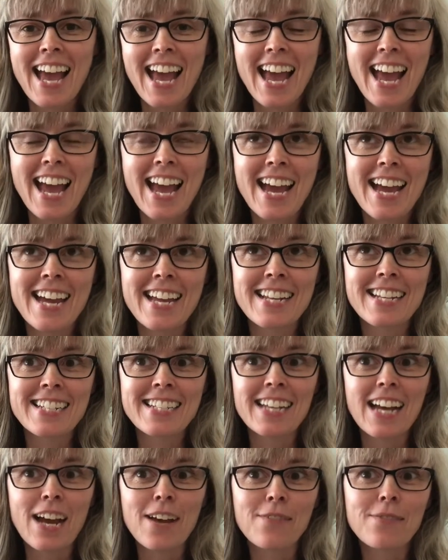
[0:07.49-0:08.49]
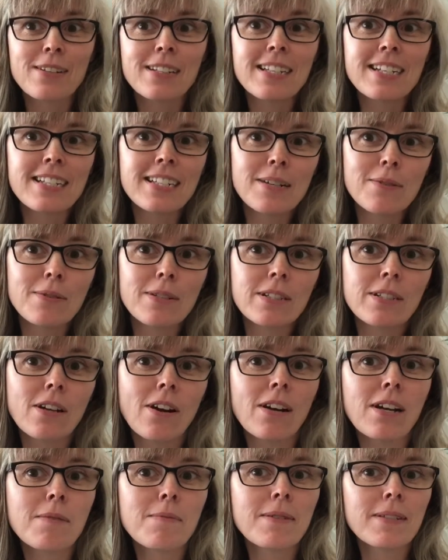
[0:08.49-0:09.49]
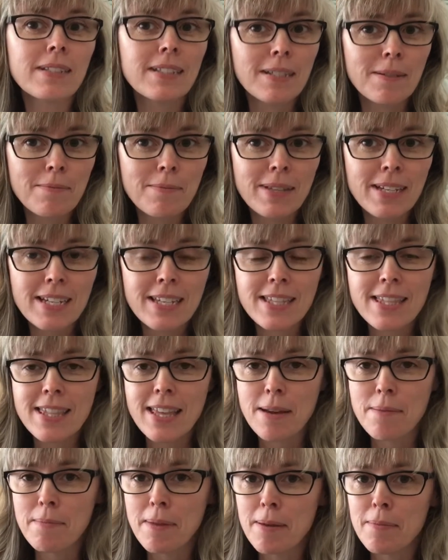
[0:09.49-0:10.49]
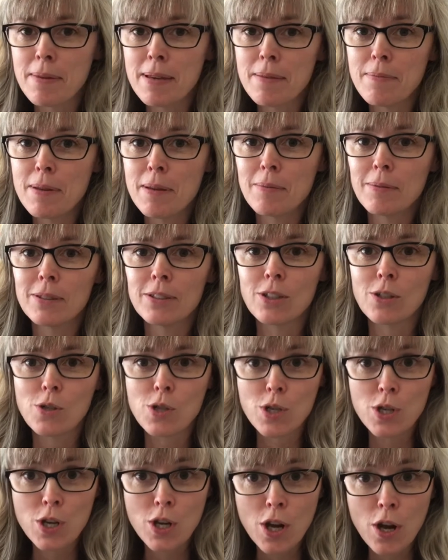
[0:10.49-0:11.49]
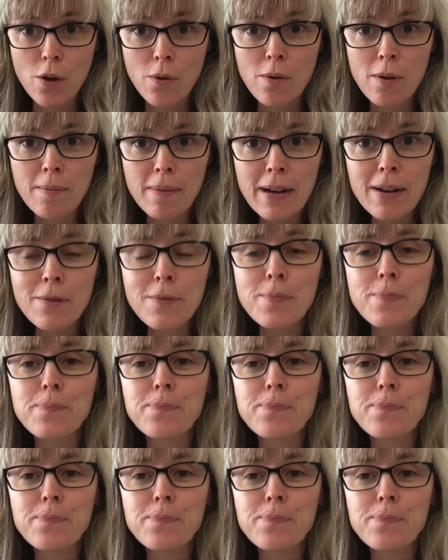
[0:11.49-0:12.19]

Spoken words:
and I realized I was talking about something that maybe people don't know about.